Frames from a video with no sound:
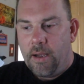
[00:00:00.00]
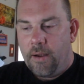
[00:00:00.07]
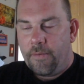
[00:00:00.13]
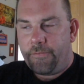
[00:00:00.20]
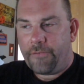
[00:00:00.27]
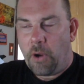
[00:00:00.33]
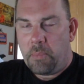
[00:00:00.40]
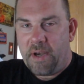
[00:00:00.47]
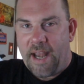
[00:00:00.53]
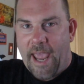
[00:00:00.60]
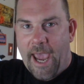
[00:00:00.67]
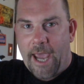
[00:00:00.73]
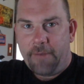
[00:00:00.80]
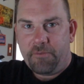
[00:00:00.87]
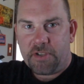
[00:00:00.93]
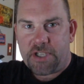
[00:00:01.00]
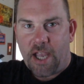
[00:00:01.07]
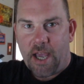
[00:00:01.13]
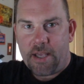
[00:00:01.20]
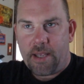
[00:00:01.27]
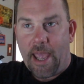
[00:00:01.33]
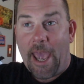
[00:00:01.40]
from an
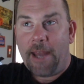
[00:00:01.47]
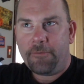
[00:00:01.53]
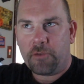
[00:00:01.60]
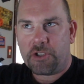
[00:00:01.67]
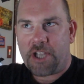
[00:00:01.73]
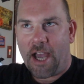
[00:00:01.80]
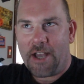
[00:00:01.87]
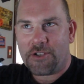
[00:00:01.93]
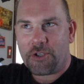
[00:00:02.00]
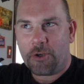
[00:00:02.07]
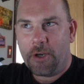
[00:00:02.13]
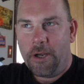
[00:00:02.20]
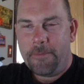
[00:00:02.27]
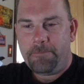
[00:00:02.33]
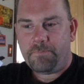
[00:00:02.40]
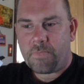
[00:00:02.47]
adverti- advertiser